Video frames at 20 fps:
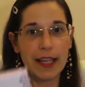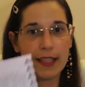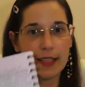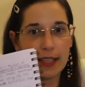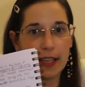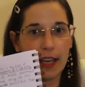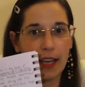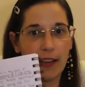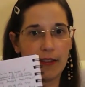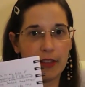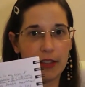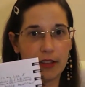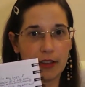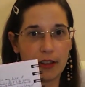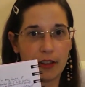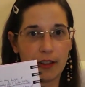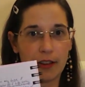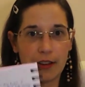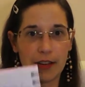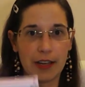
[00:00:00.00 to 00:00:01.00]
It's 11
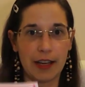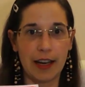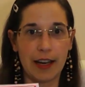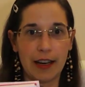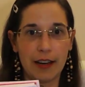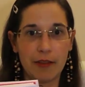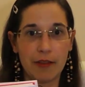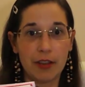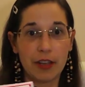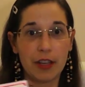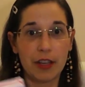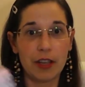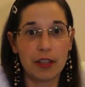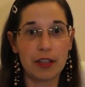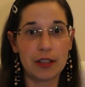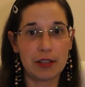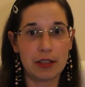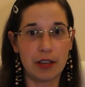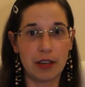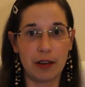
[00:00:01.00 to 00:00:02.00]
o'clock now,
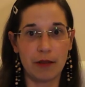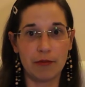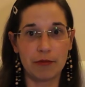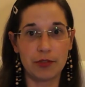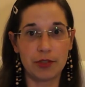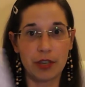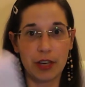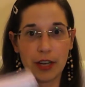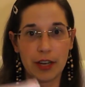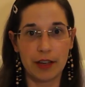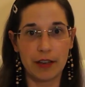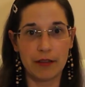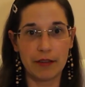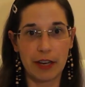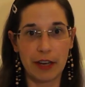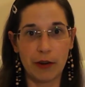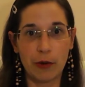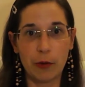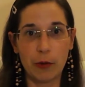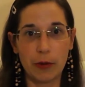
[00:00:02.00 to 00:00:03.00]
so I'm trying to
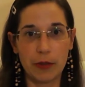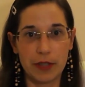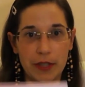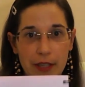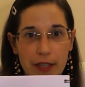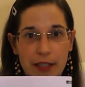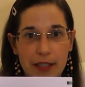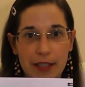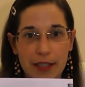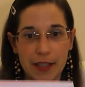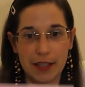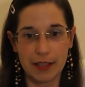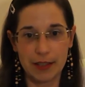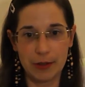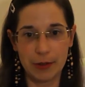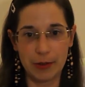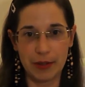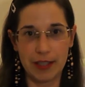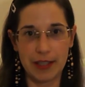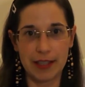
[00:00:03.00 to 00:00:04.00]
record it as
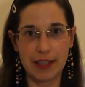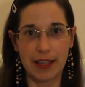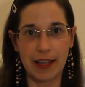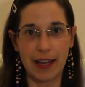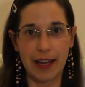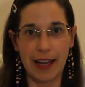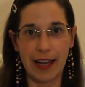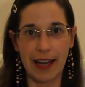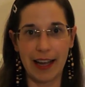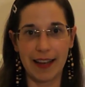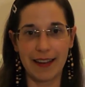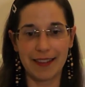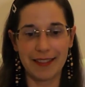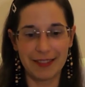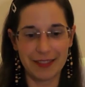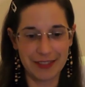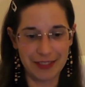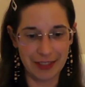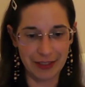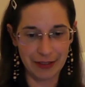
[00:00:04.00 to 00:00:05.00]
soon as I can
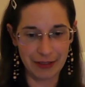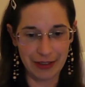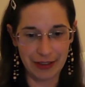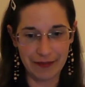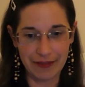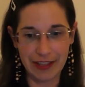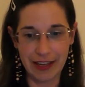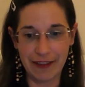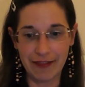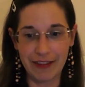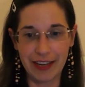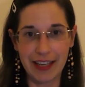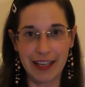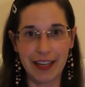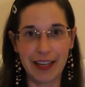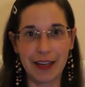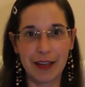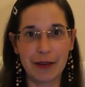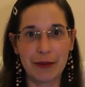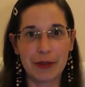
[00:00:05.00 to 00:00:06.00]
so I have that
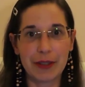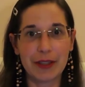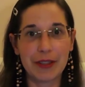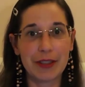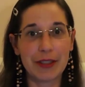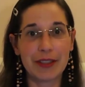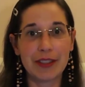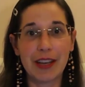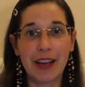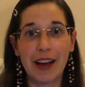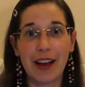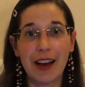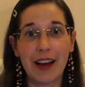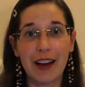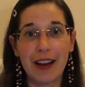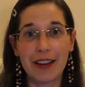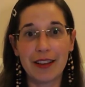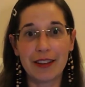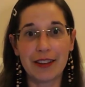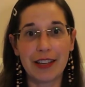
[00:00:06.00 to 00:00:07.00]
ready, because
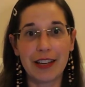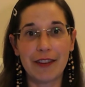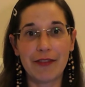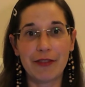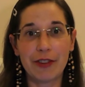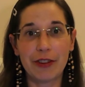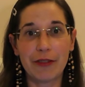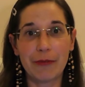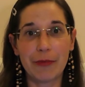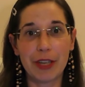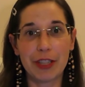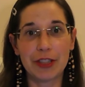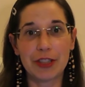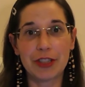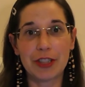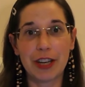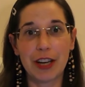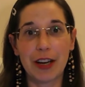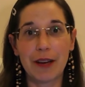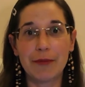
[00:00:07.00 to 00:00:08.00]
I don't have got
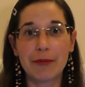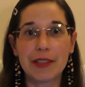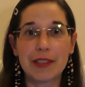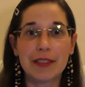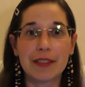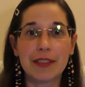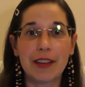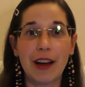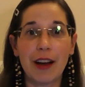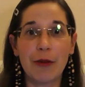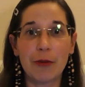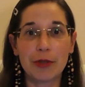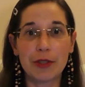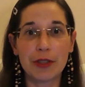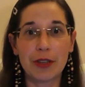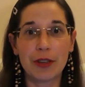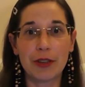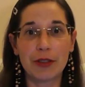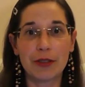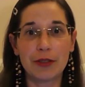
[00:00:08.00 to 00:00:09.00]
much time. I
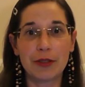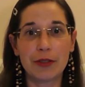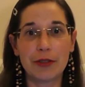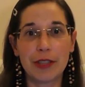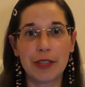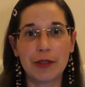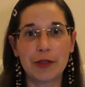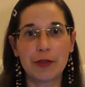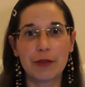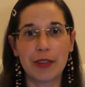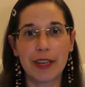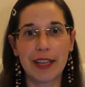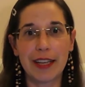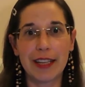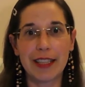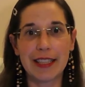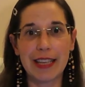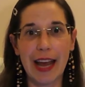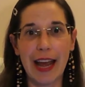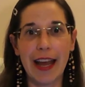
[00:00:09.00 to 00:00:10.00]
was going to do it
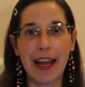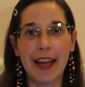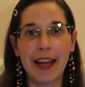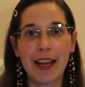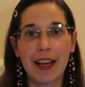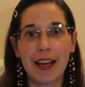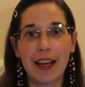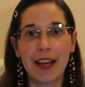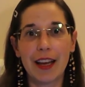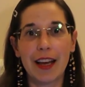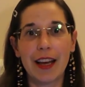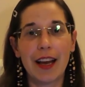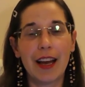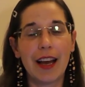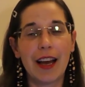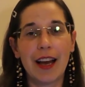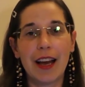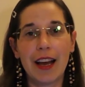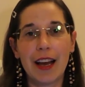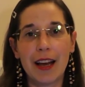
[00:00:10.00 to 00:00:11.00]
during a day,
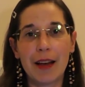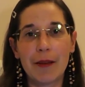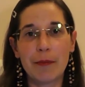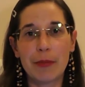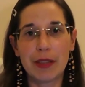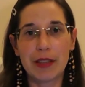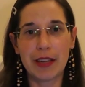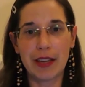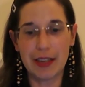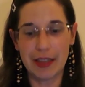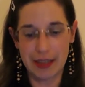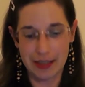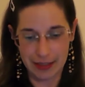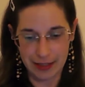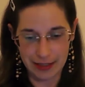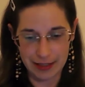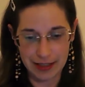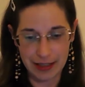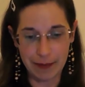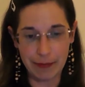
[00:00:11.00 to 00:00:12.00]
but then
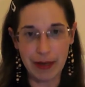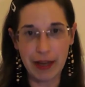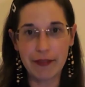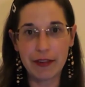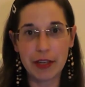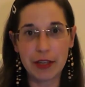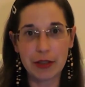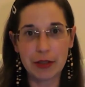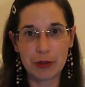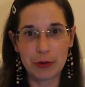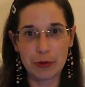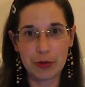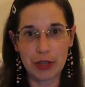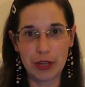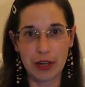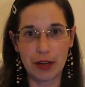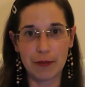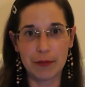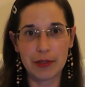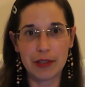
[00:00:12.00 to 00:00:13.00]
I end up having no
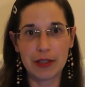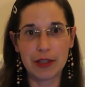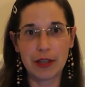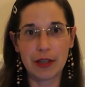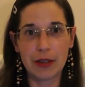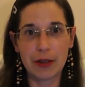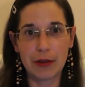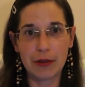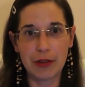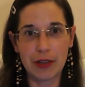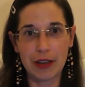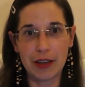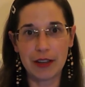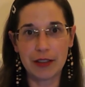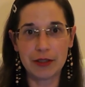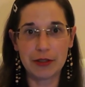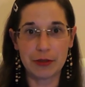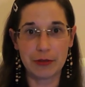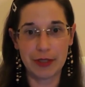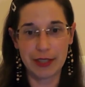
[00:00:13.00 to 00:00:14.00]
time, so now
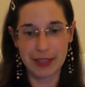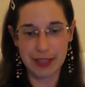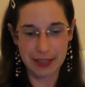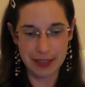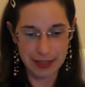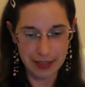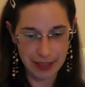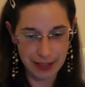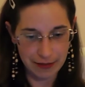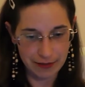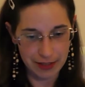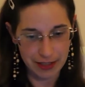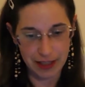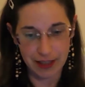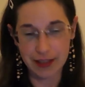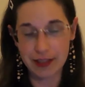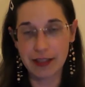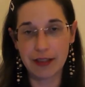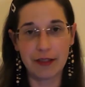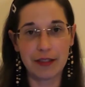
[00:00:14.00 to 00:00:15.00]
I'll do it in the
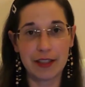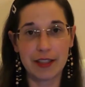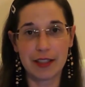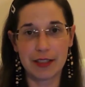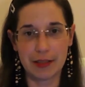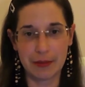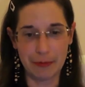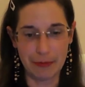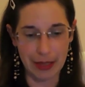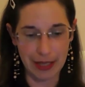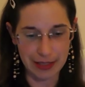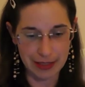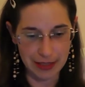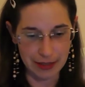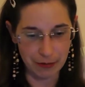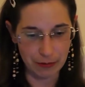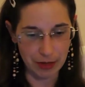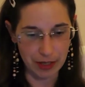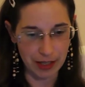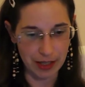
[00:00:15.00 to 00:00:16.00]
evening. So it doesn't
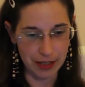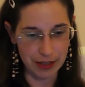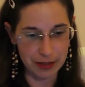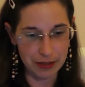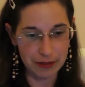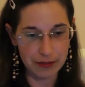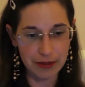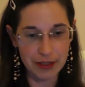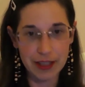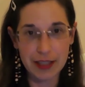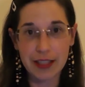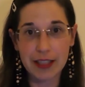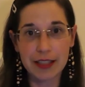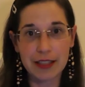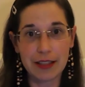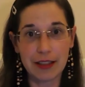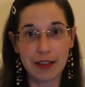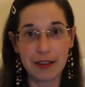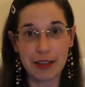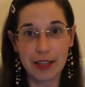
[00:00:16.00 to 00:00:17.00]
matter when I do it,
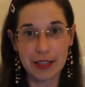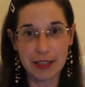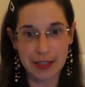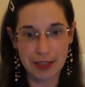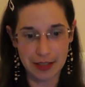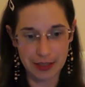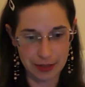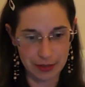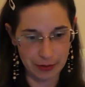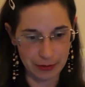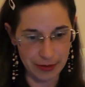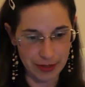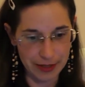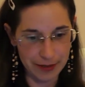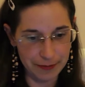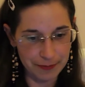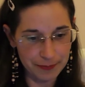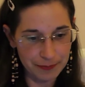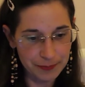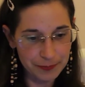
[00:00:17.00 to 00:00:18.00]
as long as I do it.